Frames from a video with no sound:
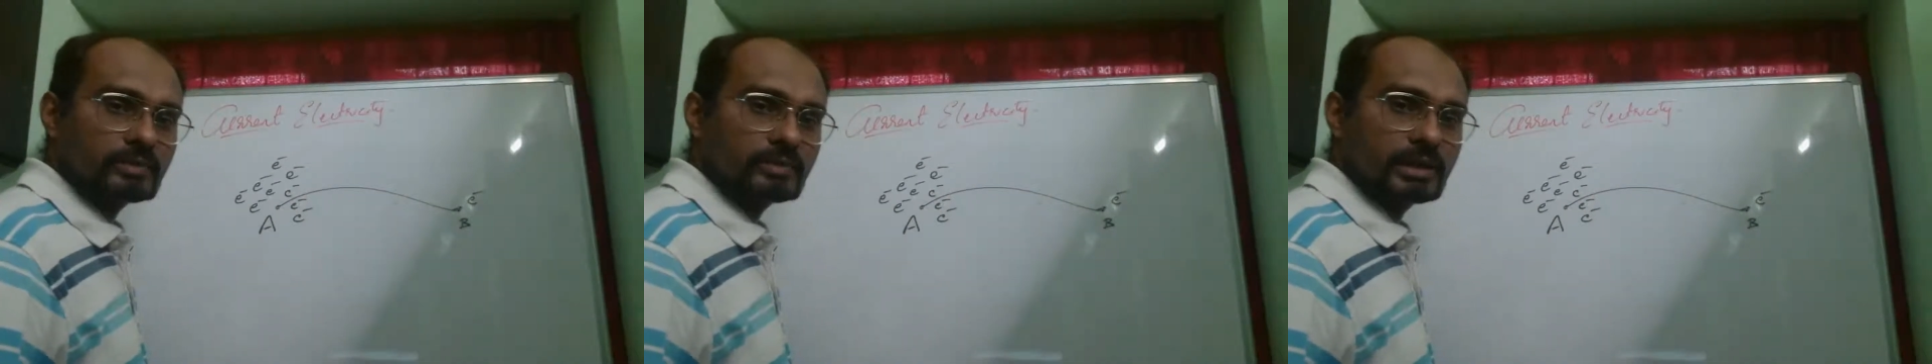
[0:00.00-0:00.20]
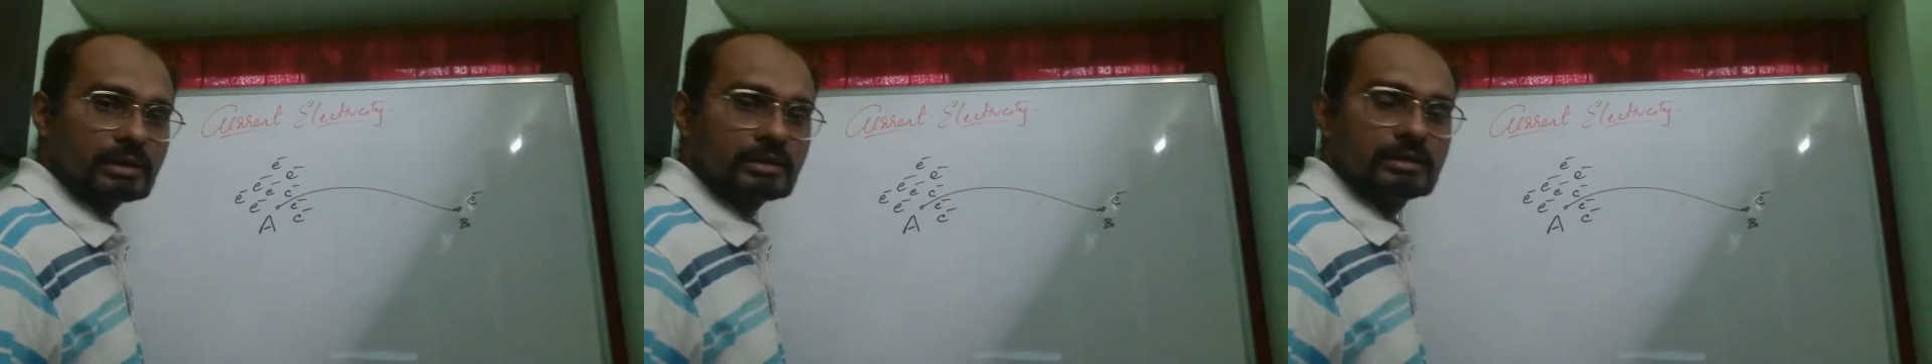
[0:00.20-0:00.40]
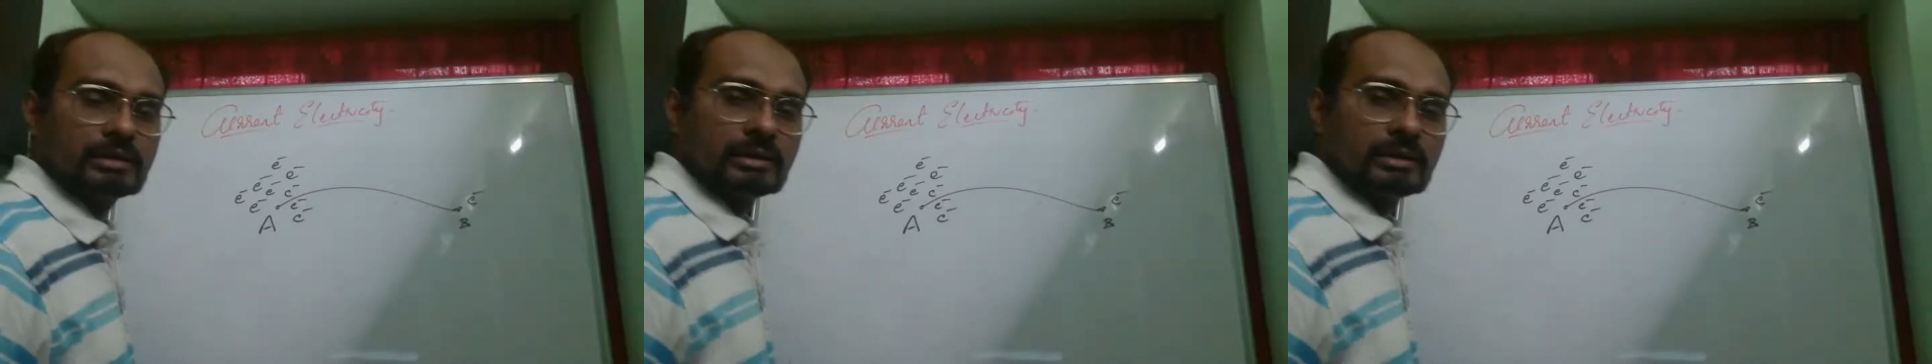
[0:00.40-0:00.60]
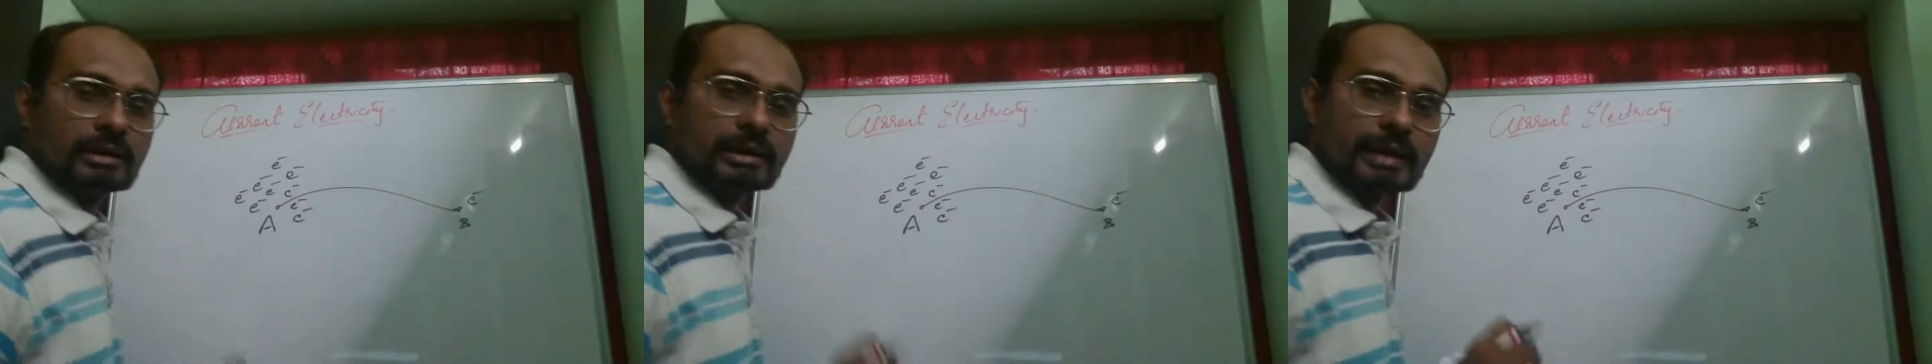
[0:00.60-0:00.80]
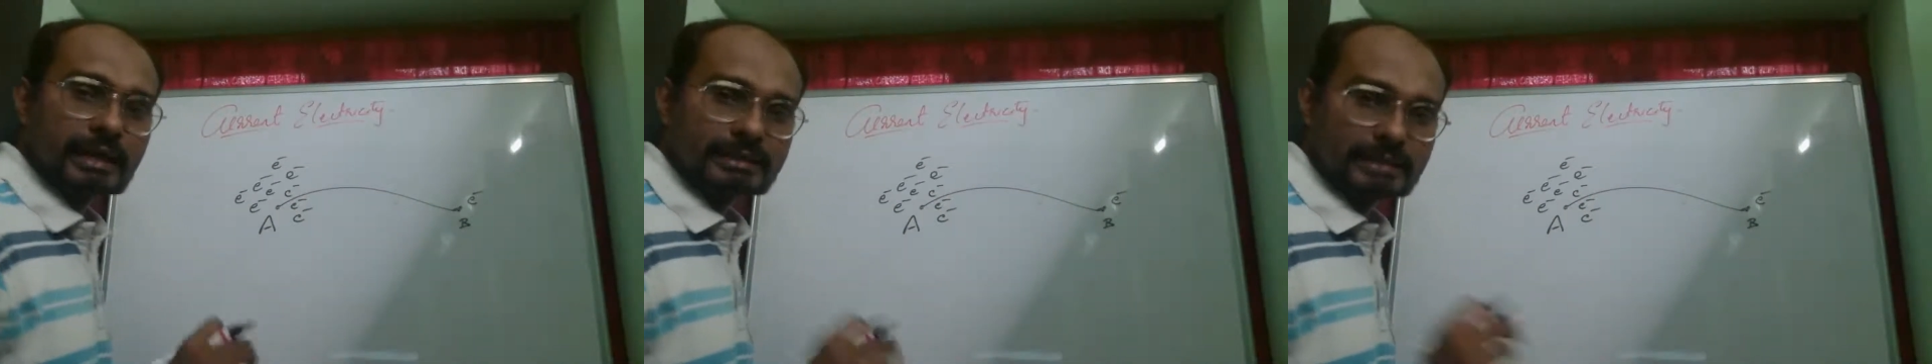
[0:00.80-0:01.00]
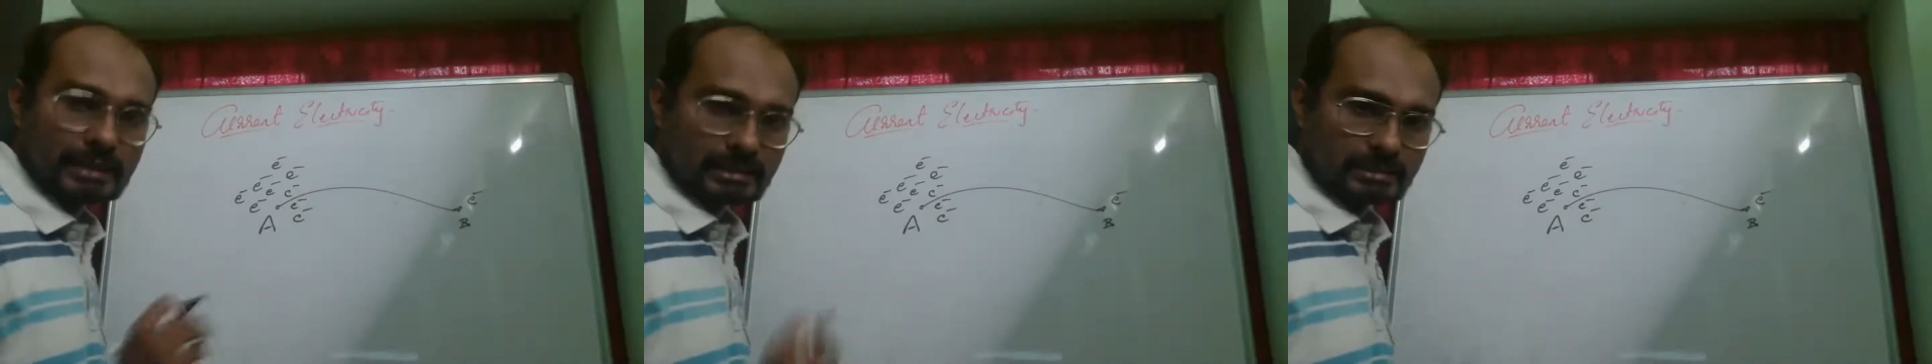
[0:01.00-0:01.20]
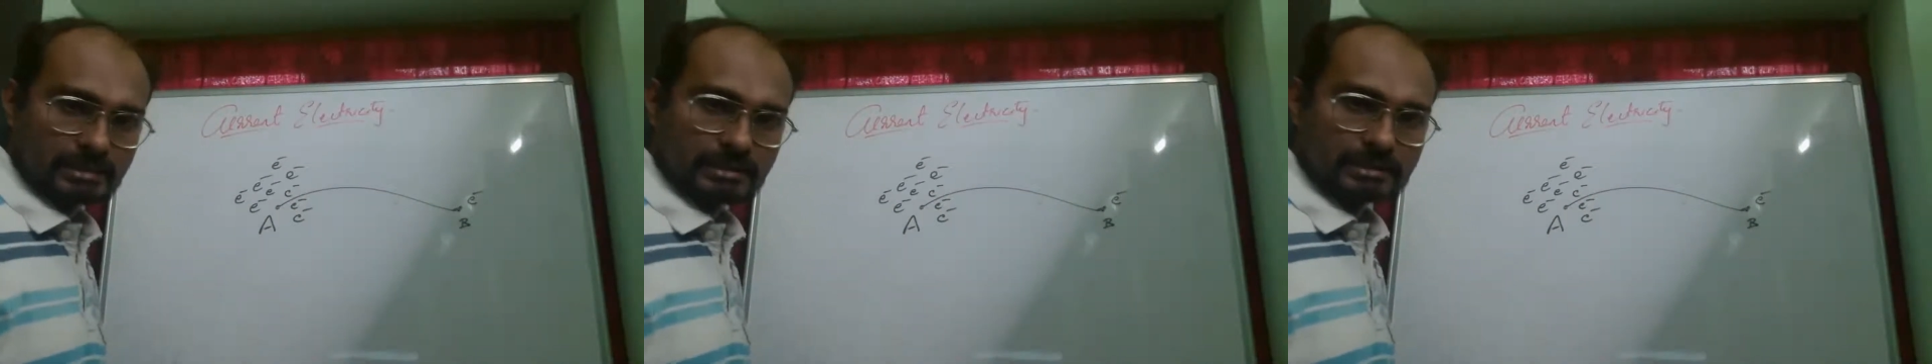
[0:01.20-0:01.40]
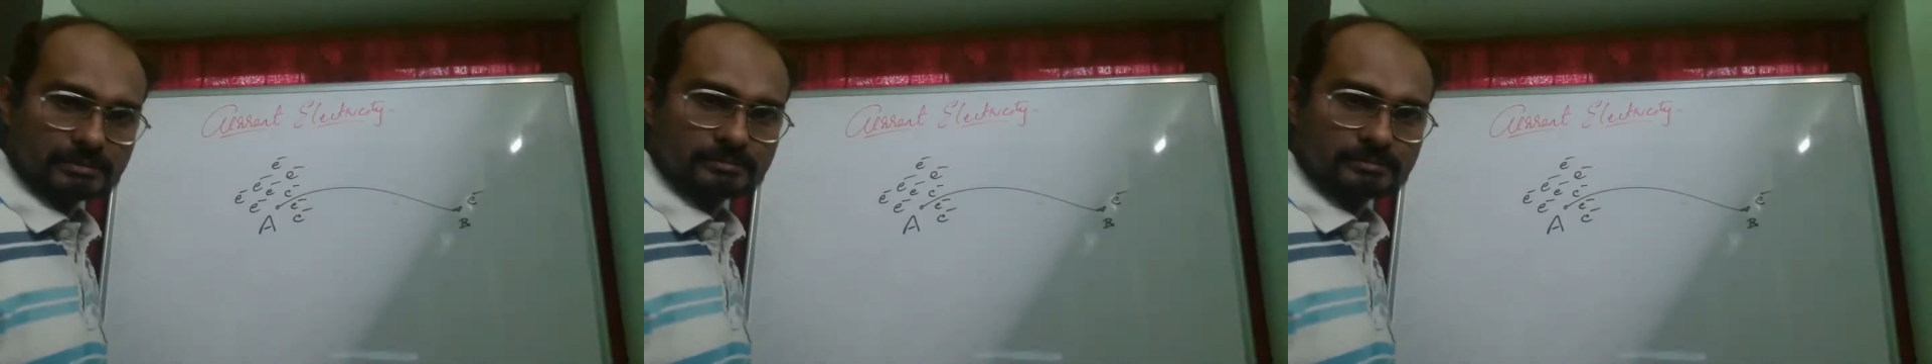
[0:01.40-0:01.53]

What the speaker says: a conductor,